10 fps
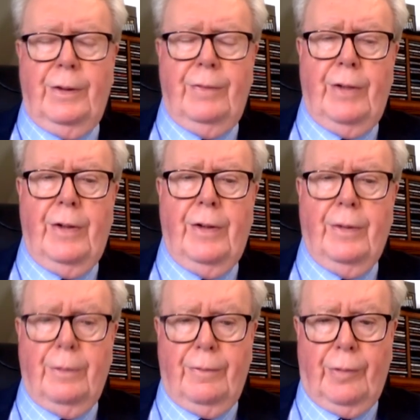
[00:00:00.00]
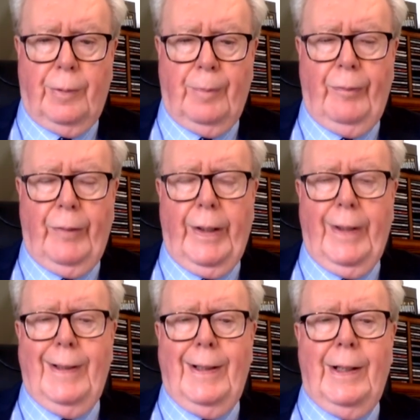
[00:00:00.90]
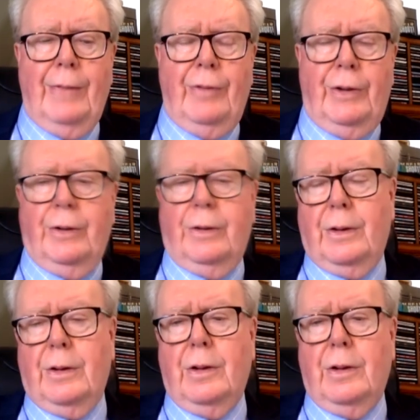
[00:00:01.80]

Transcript: a very thoughtful individual.